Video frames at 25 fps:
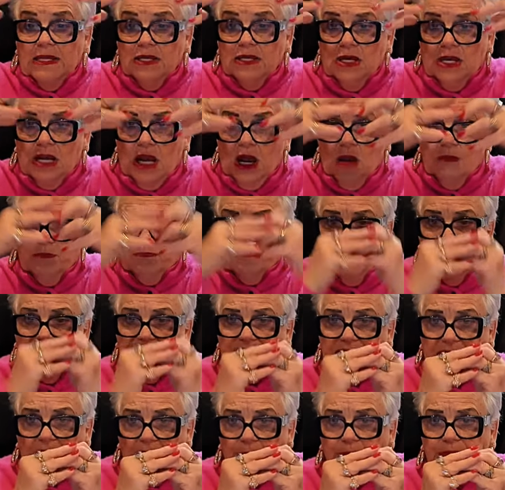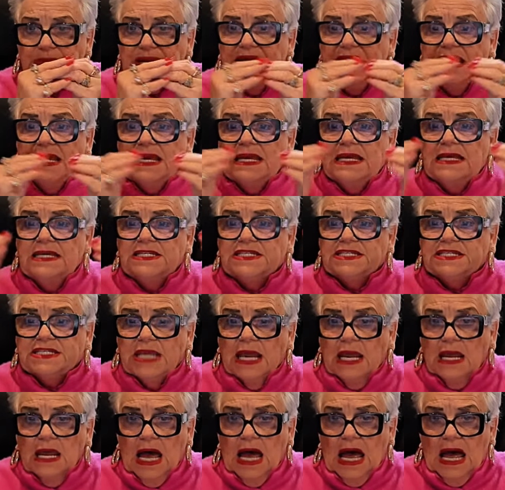you know, big
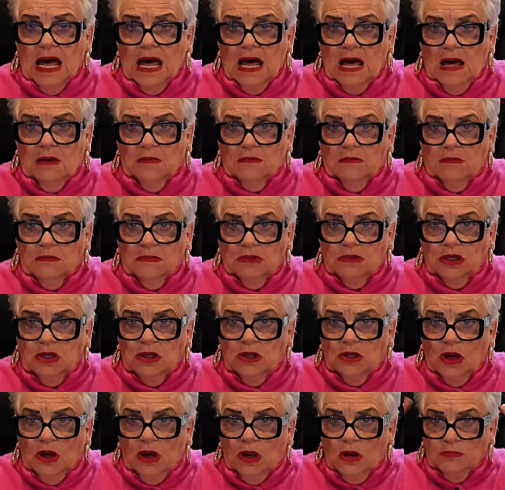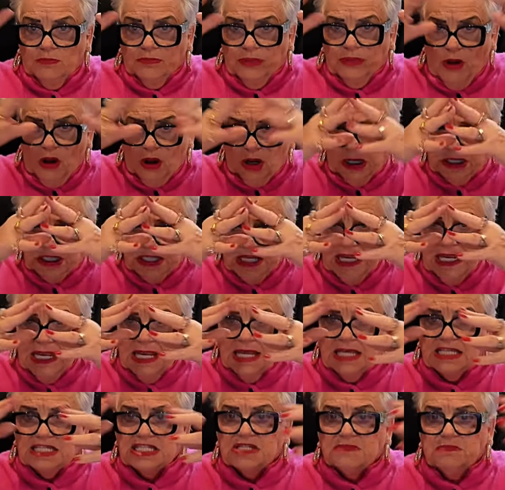companies, um, you know,
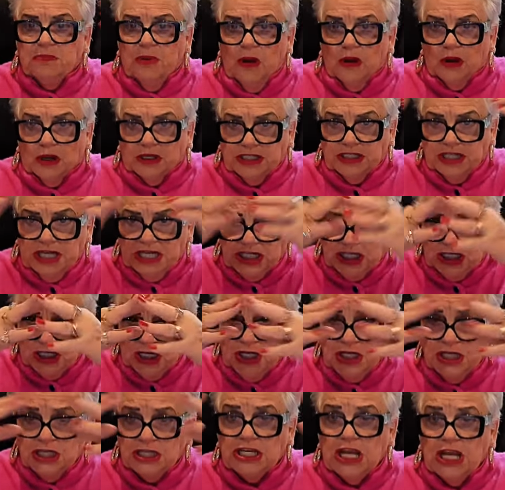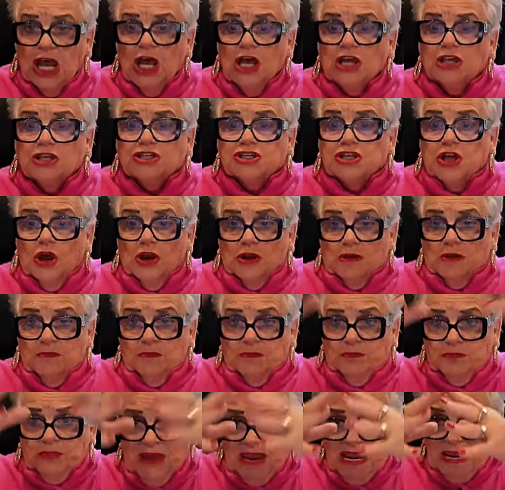politics, politicians,
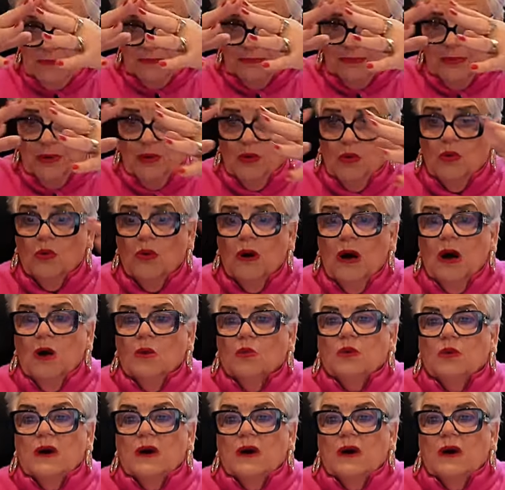certain people.